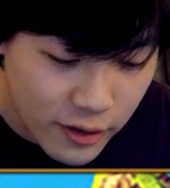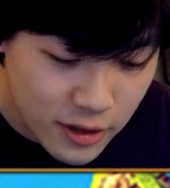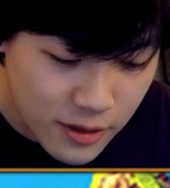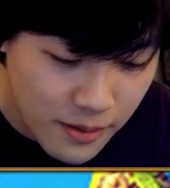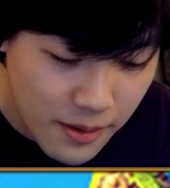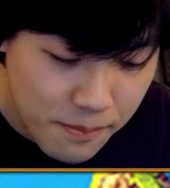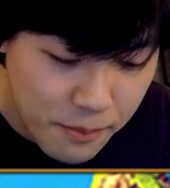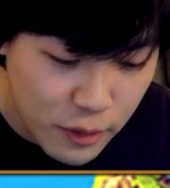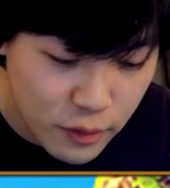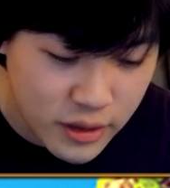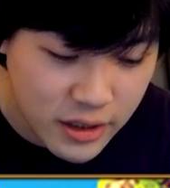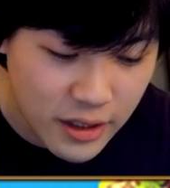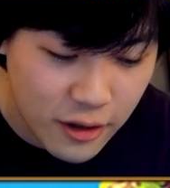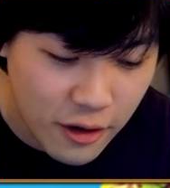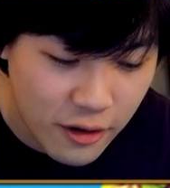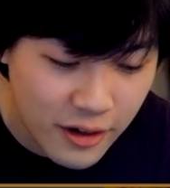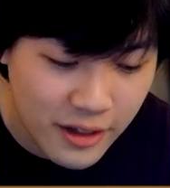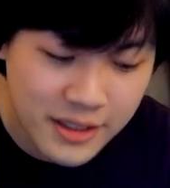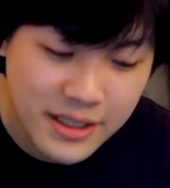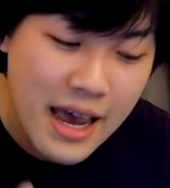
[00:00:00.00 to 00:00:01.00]
to be boosted
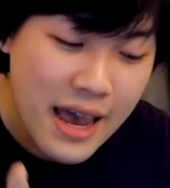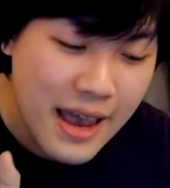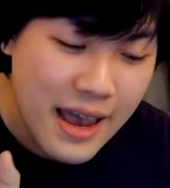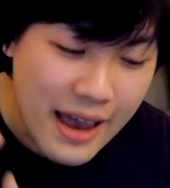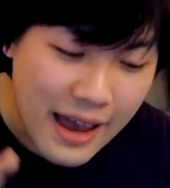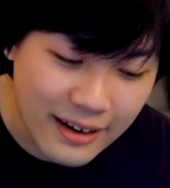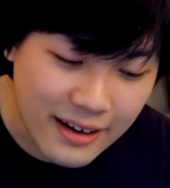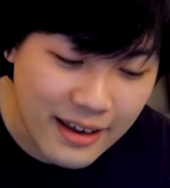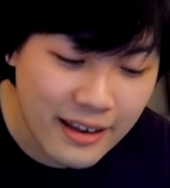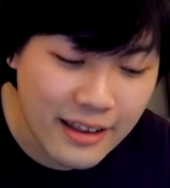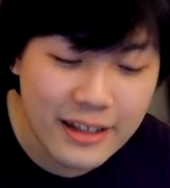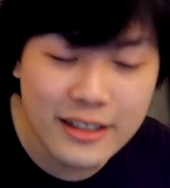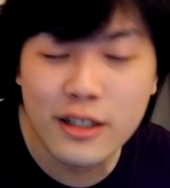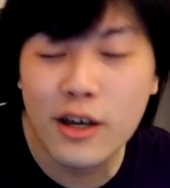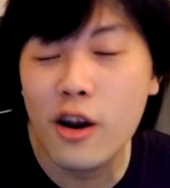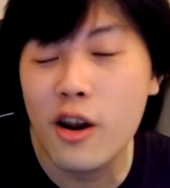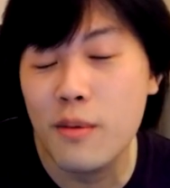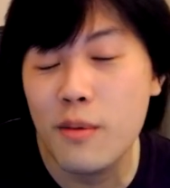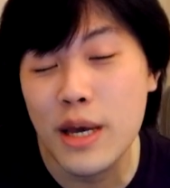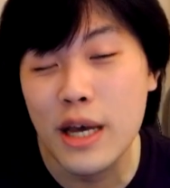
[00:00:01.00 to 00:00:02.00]
units. And then there's
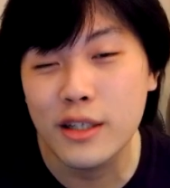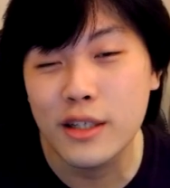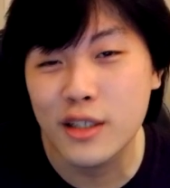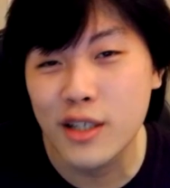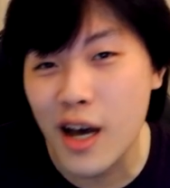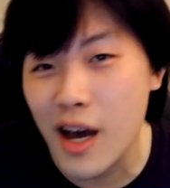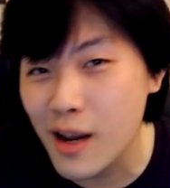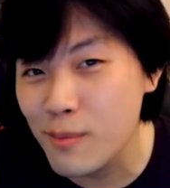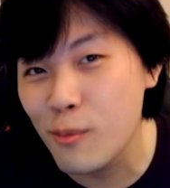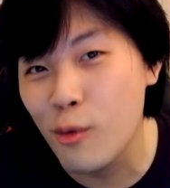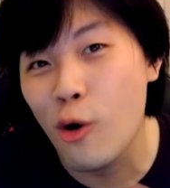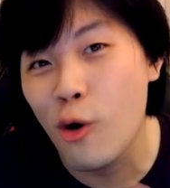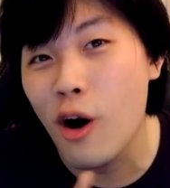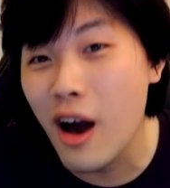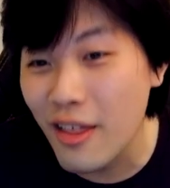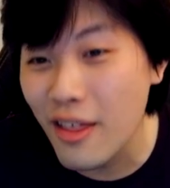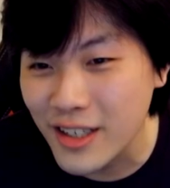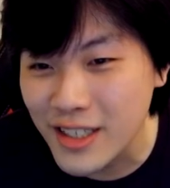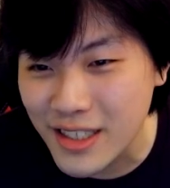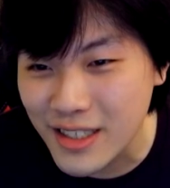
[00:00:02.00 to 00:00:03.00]
gonna be a ton more
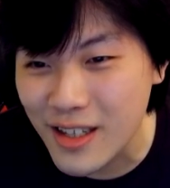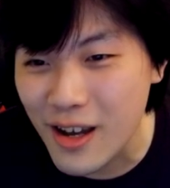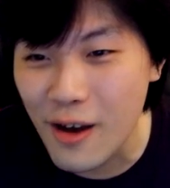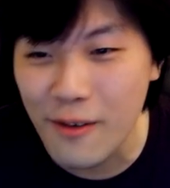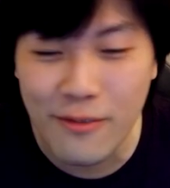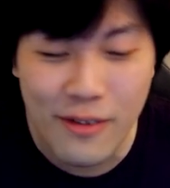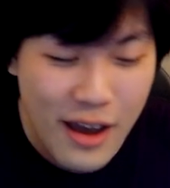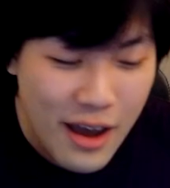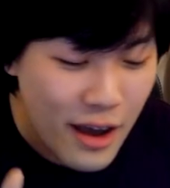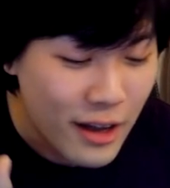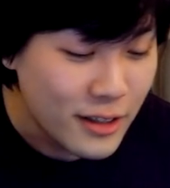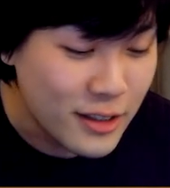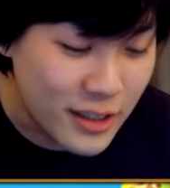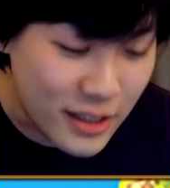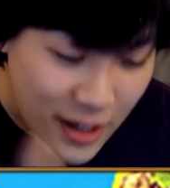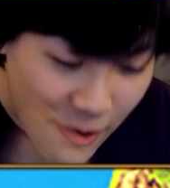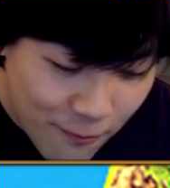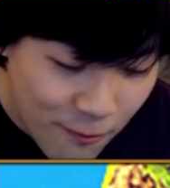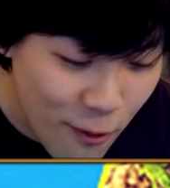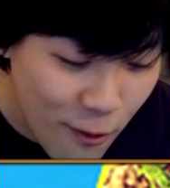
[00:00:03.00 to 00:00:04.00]
other stuff,
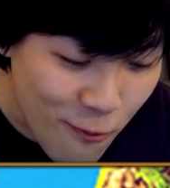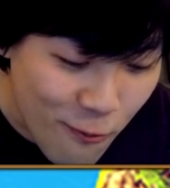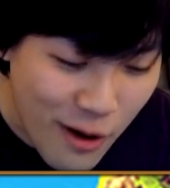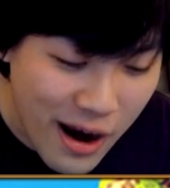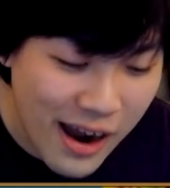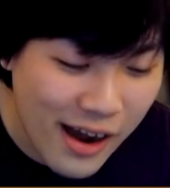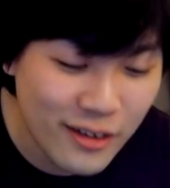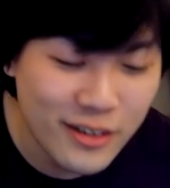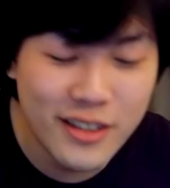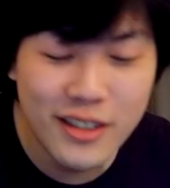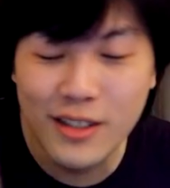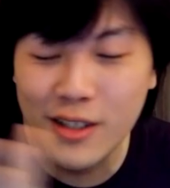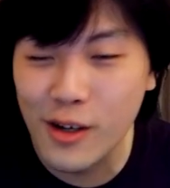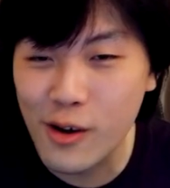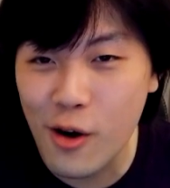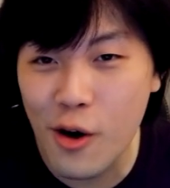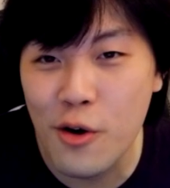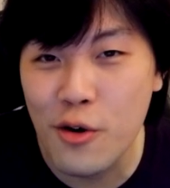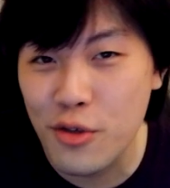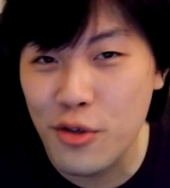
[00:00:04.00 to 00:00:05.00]
different rounds to
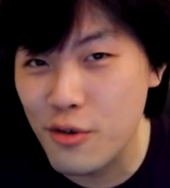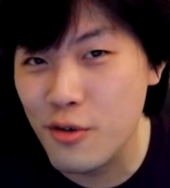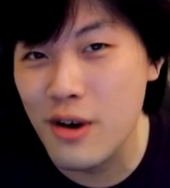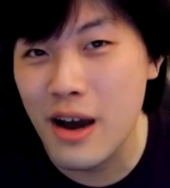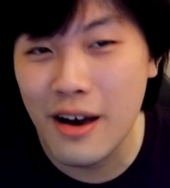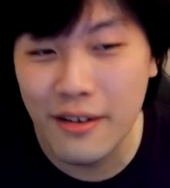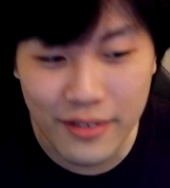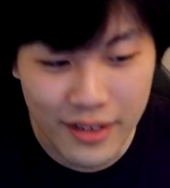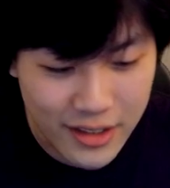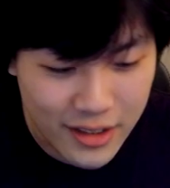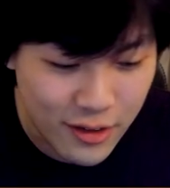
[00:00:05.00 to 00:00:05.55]
go throughout this.